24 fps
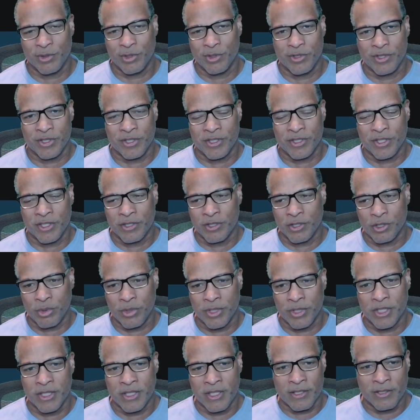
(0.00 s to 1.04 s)
just under
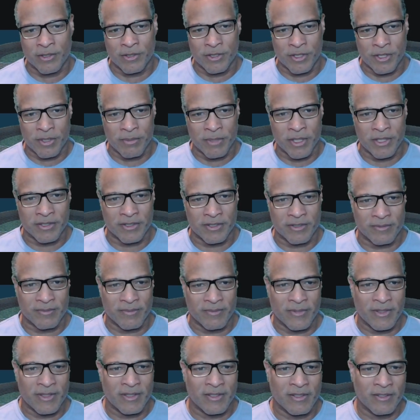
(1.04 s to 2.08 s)
$20 a month,
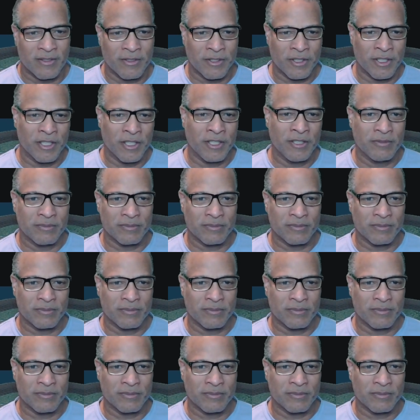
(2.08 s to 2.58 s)
okay,